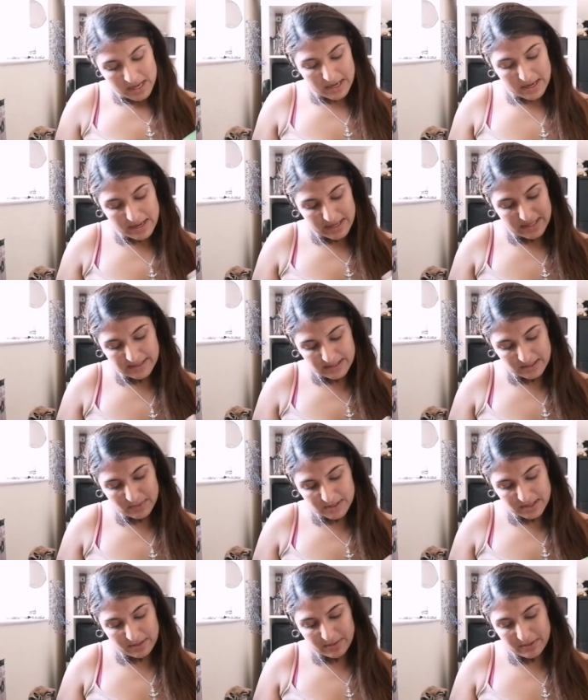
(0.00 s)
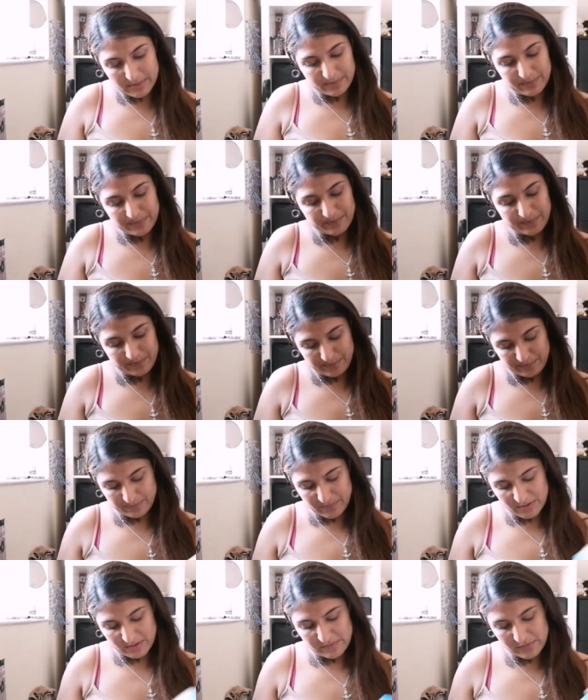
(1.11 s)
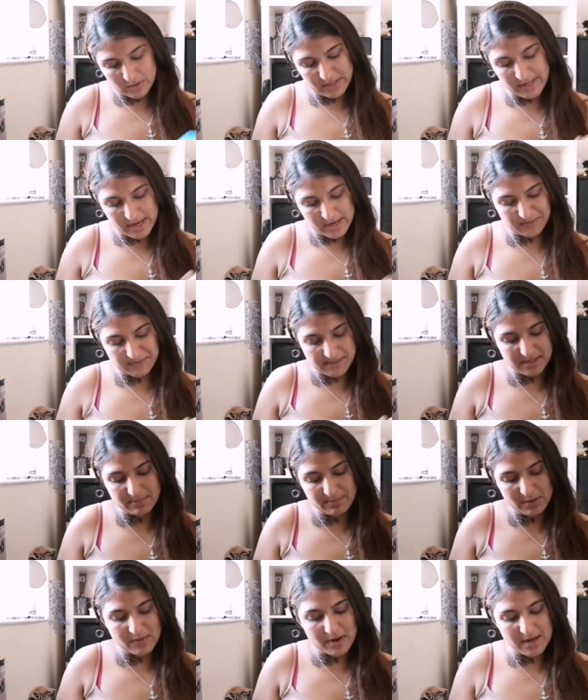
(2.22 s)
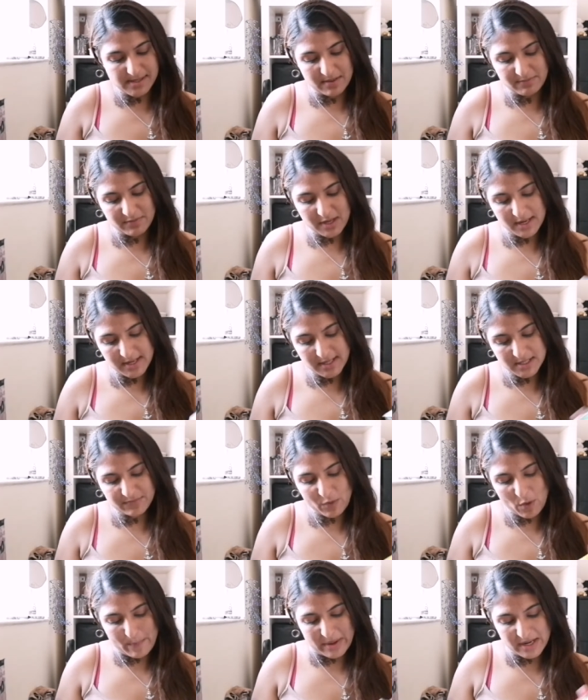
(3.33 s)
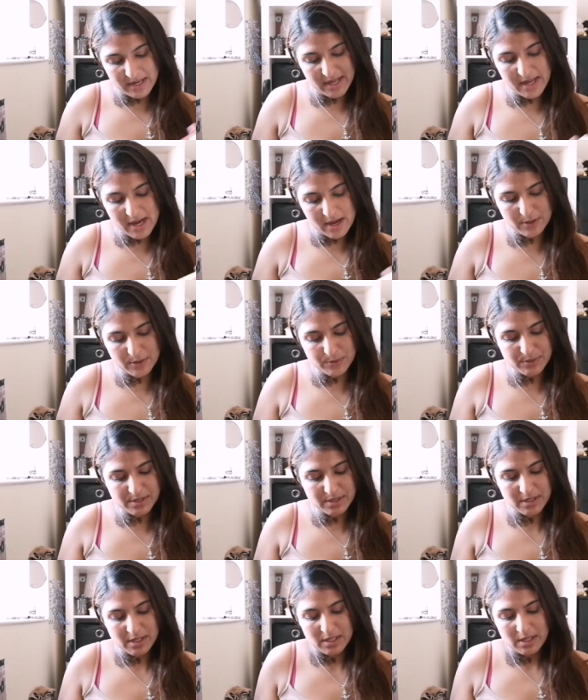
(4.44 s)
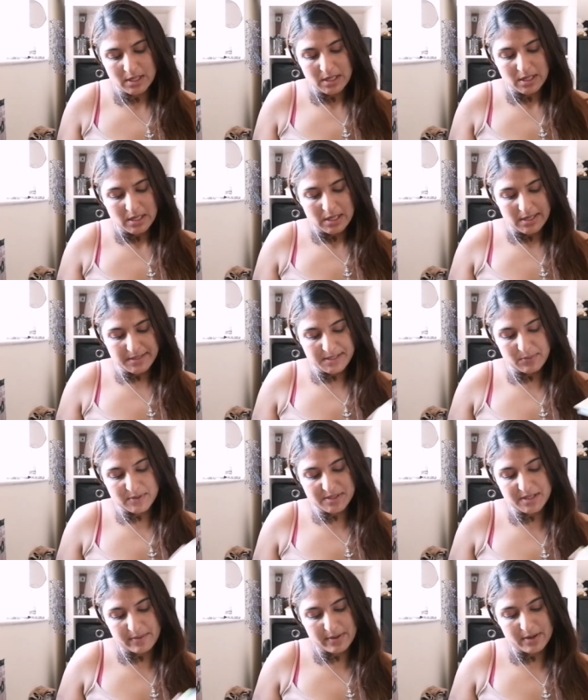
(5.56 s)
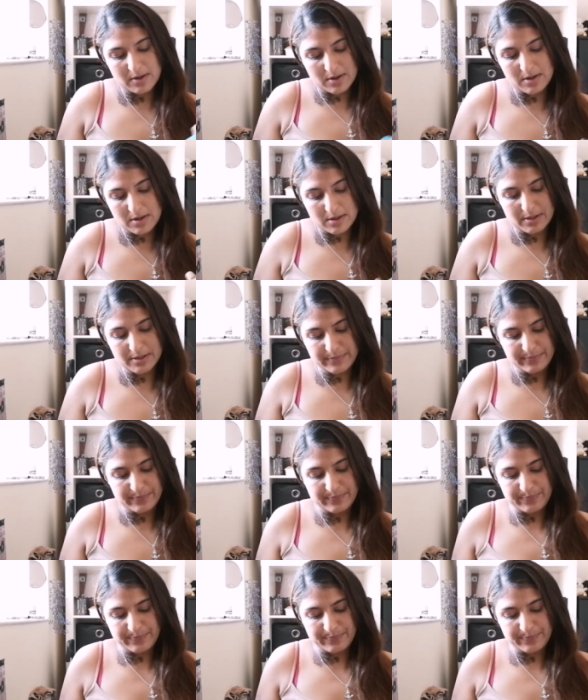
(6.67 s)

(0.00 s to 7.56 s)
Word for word: All right, let's see what's going on for Leo. Sun, Moon, Rising and Venus for my Leos. Let's see what's going on.